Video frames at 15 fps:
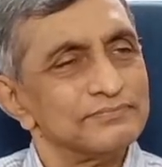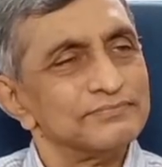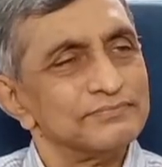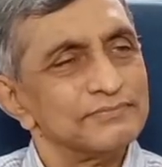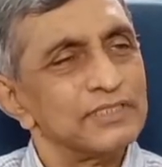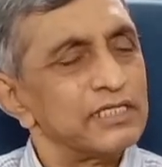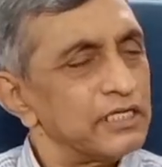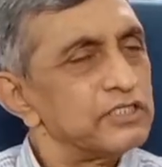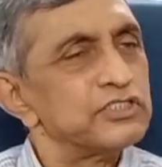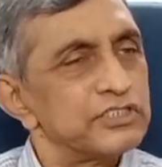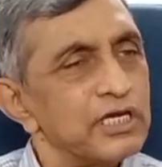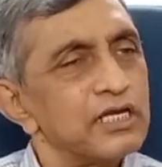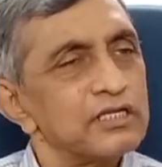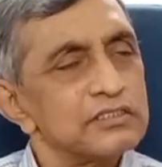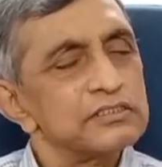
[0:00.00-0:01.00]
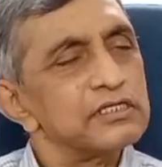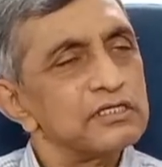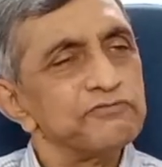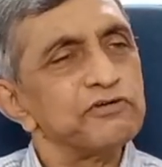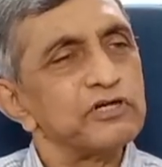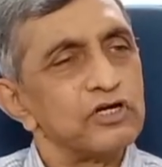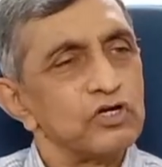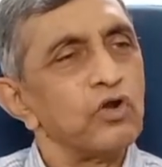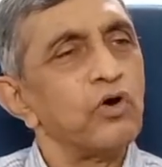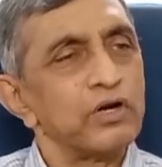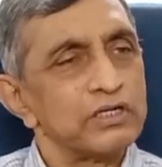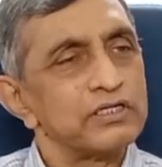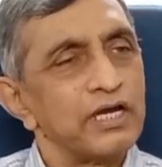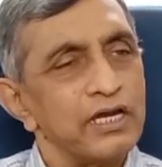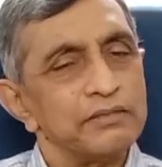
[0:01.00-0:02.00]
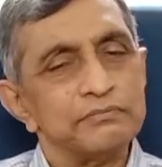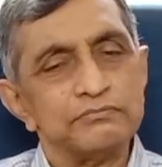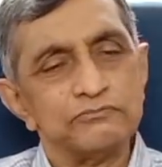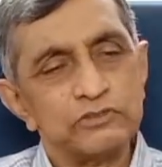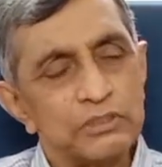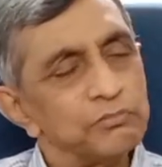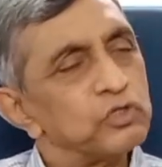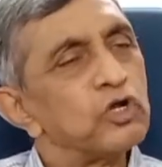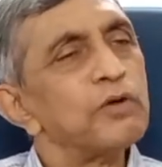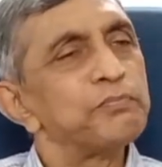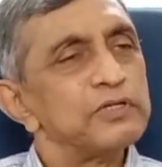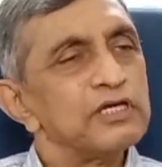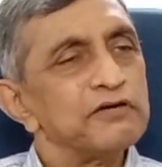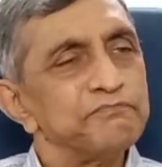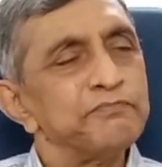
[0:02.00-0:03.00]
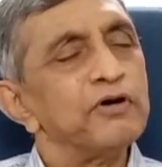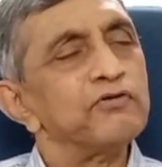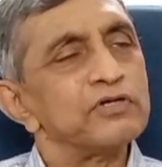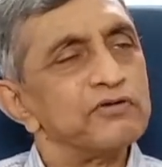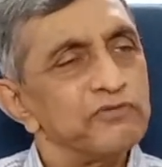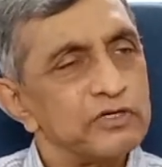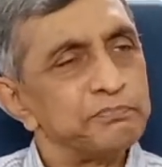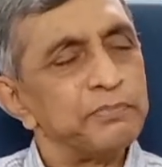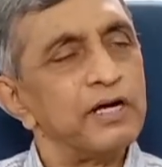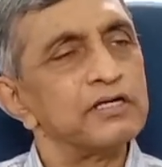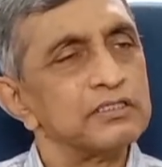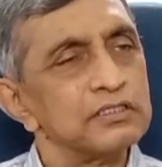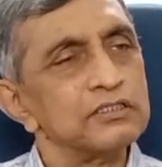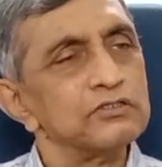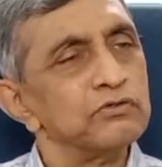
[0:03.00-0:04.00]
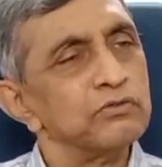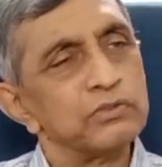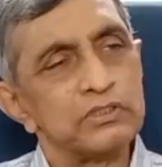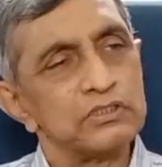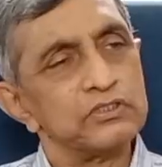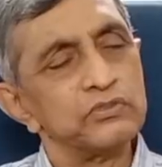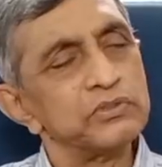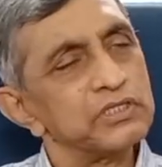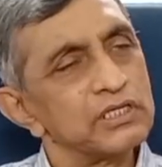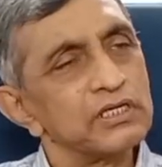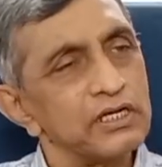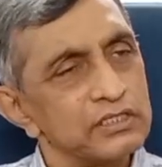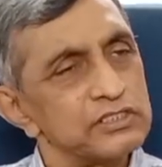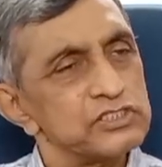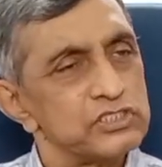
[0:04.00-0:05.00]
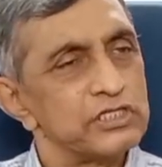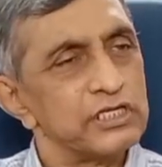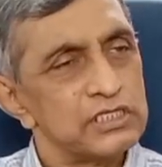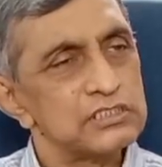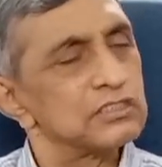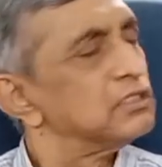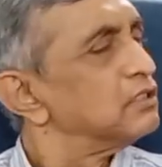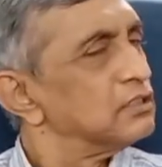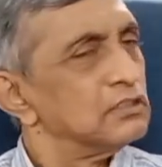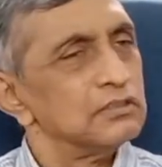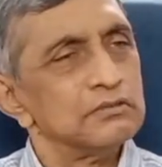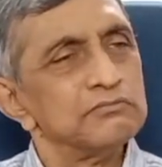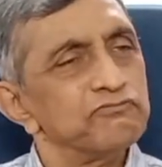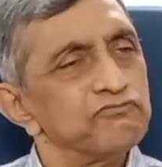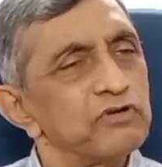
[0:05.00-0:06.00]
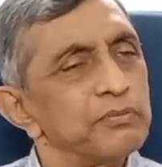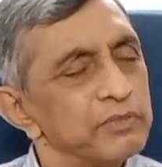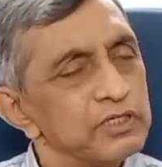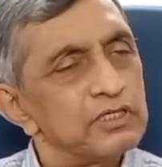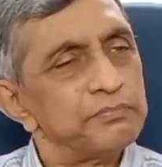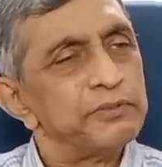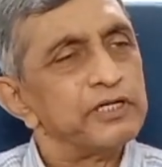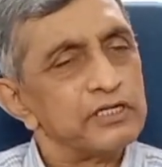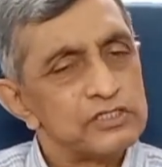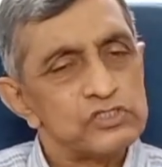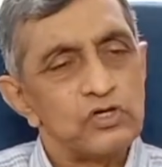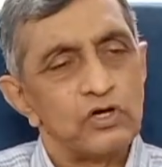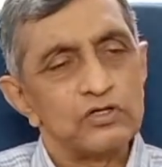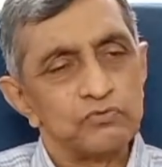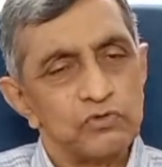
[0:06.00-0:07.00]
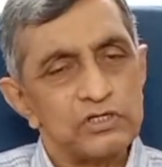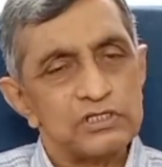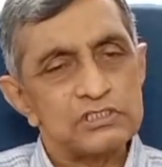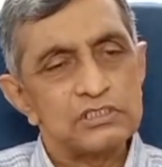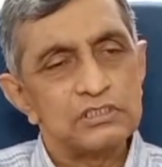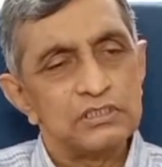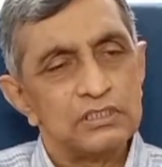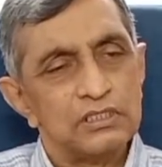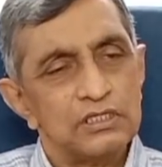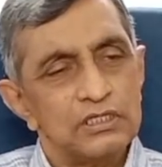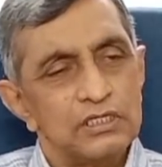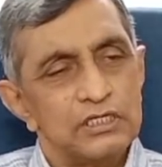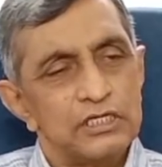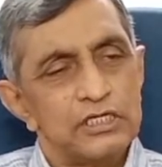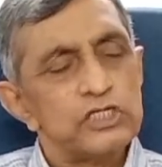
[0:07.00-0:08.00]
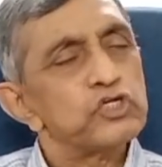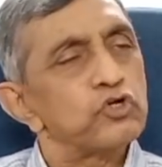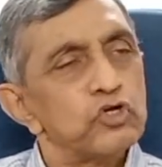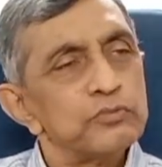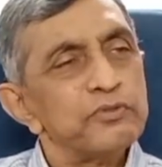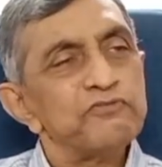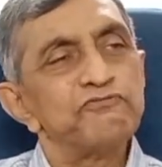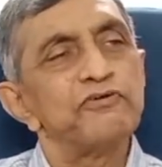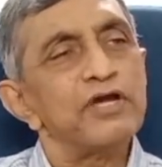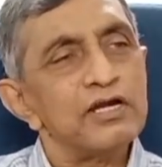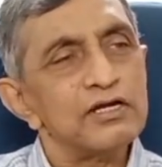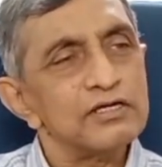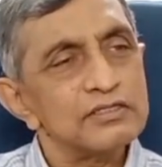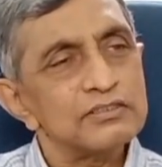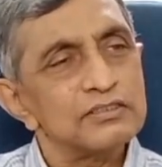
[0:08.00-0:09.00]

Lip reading: an unchallenged leader for a long time, with a monopoly of power of her party over the union and the states from independence onwards. She could be felt